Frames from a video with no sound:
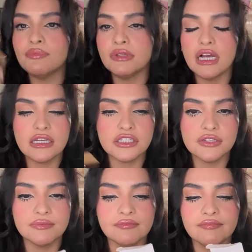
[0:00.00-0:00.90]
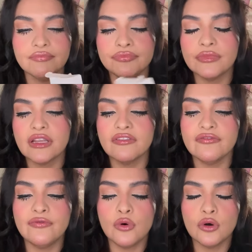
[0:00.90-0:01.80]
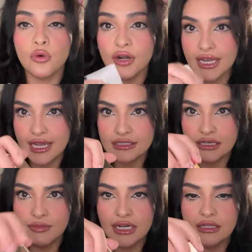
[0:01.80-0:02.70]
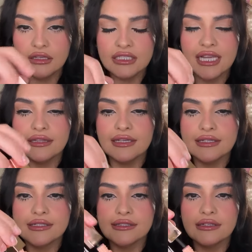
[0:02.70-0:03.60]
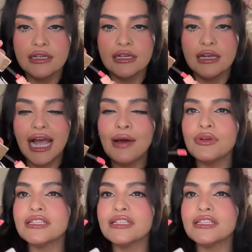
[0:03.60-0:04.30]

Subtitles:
blush for orgasm, and it looks like this. I was